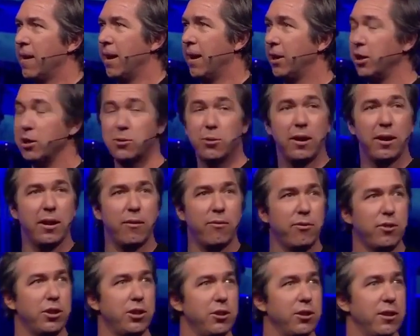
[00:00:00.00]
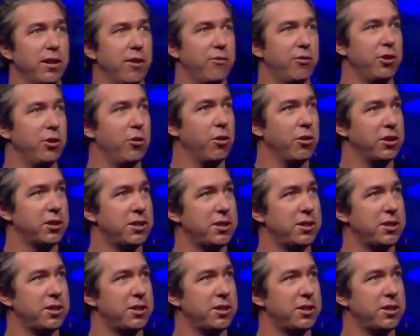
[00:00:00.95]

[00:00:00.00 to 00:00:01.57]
And here's what I'd love for you to do I'd love for you all to